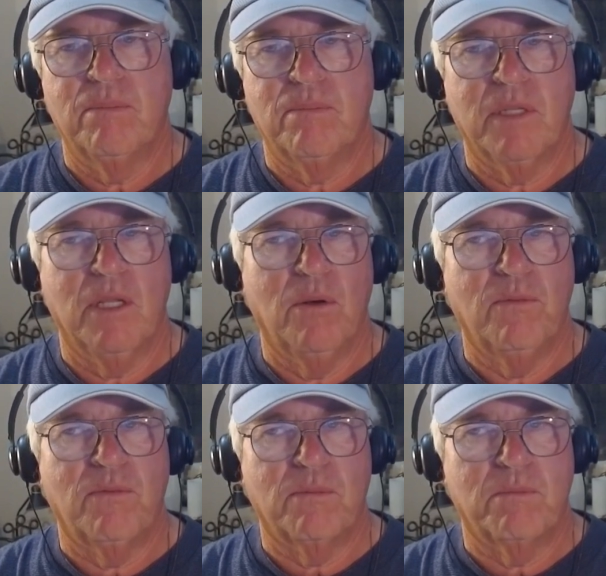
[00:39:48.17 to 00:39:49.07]

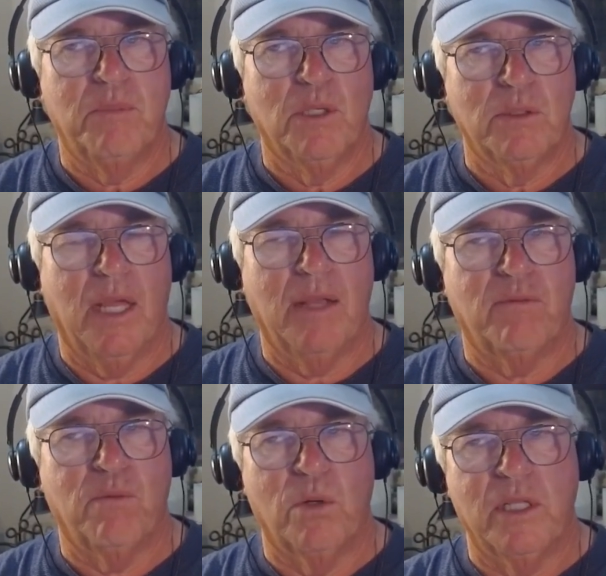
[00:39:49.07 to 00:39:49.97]
builds at
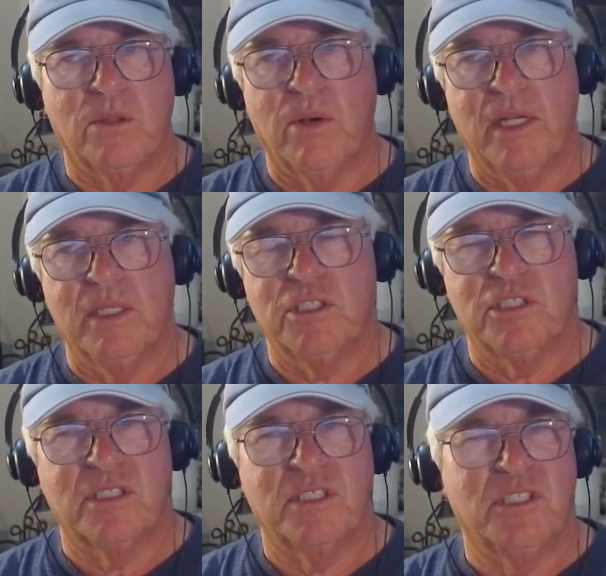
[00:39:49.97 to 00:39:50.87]
43
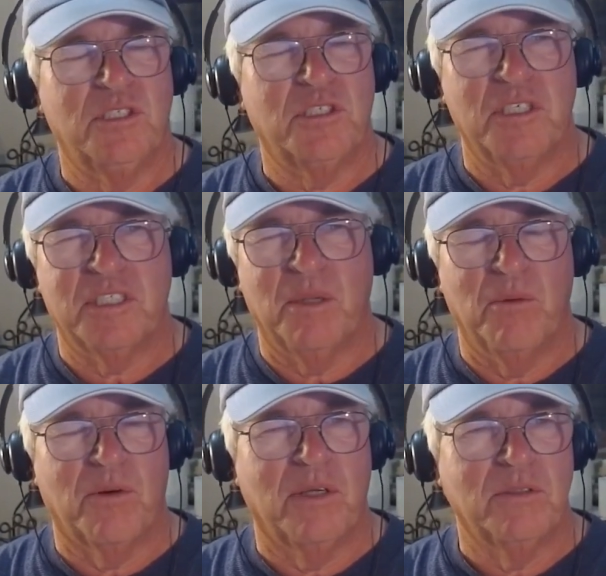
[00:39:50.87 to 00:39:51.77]
inches is usually
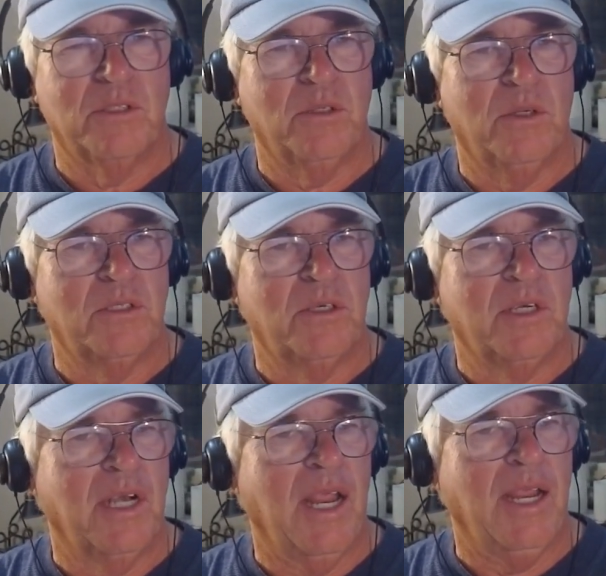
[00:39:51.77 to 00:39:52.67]
somewhere around
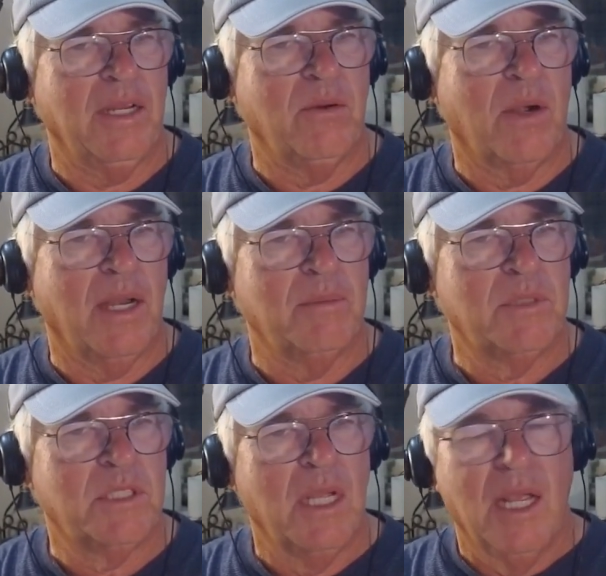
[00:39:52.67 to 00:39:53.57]
208
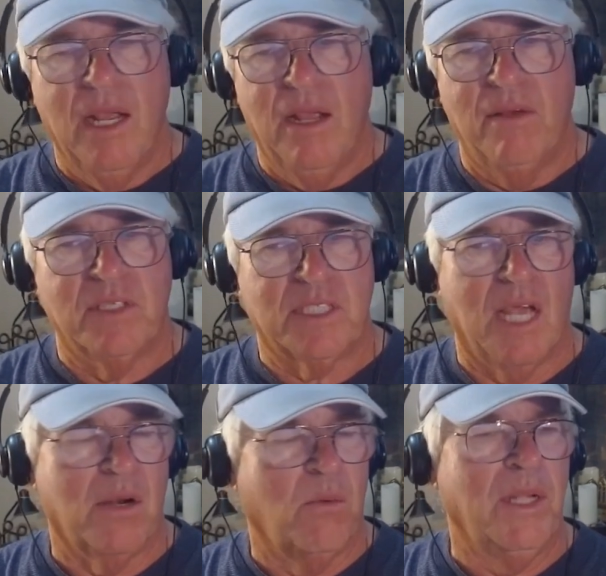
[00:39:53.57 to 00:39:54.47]
grams. If it's
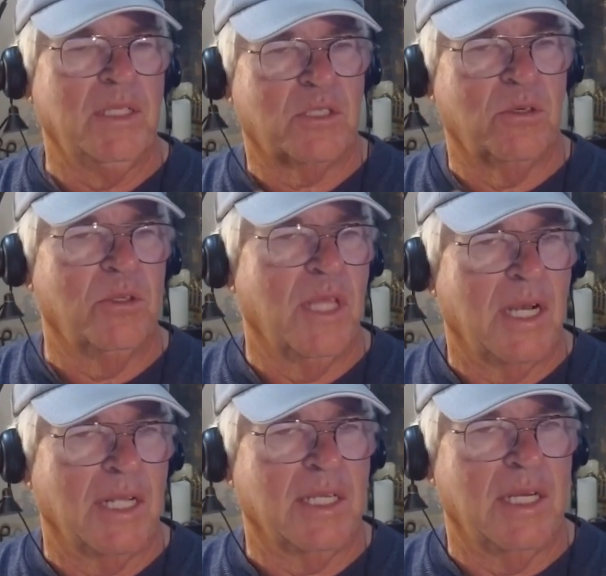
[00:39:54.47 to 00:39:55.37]
got a weight screw that
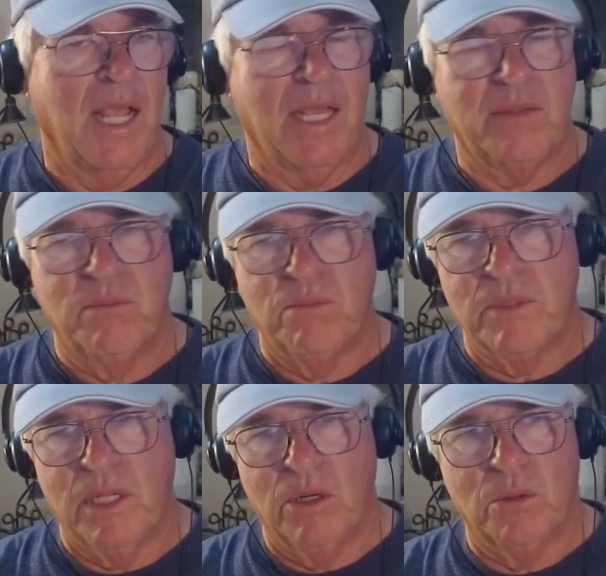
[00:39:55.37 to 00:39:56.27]
I can add,
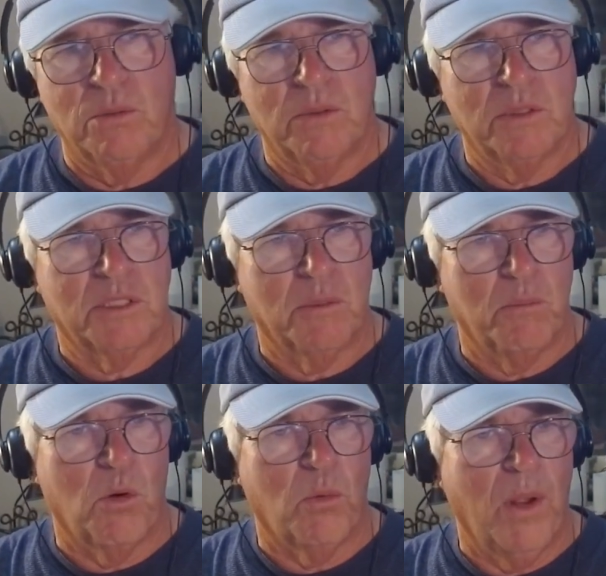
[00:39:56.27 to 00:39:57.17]
some
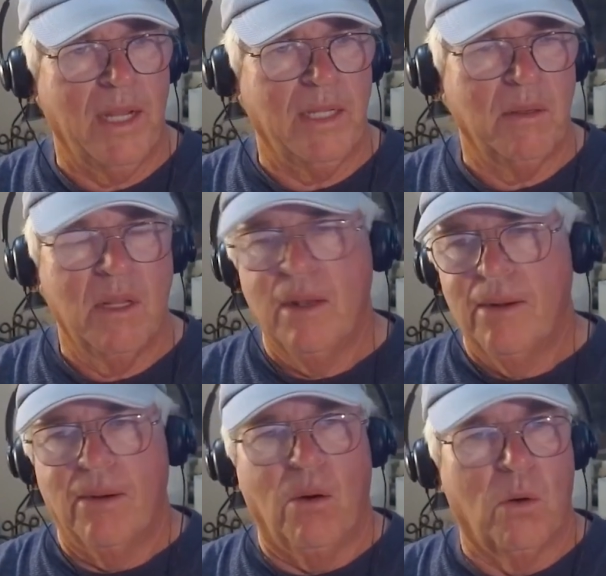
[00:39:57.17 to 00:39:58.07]
more weight.
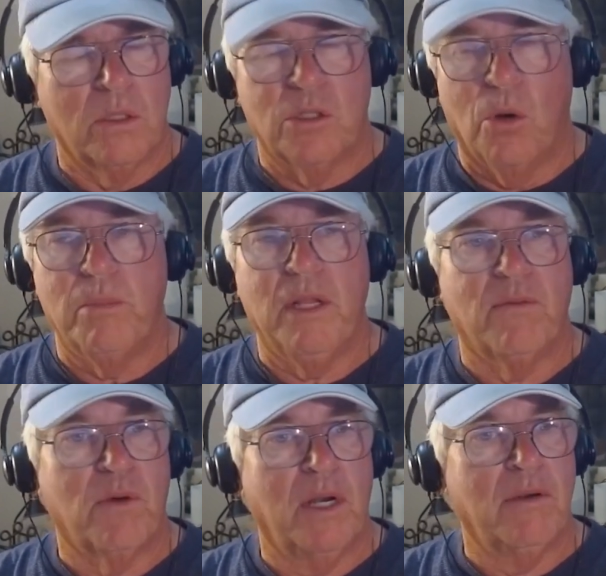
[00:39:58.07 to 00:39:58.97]
Or don't be
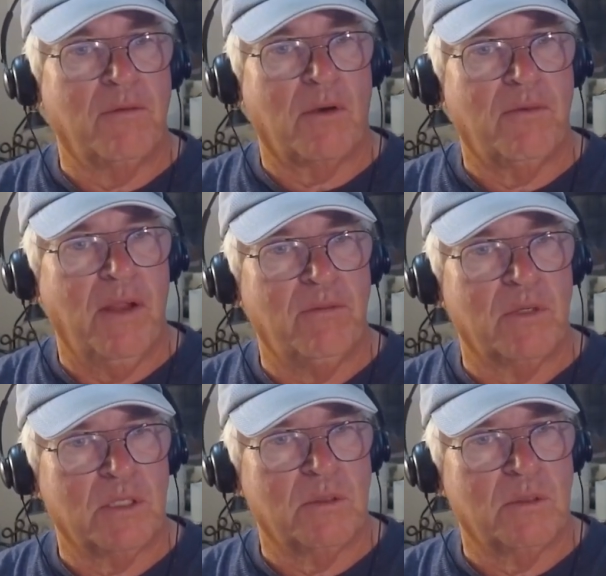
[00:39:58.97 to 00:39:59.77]
afraid of our favorite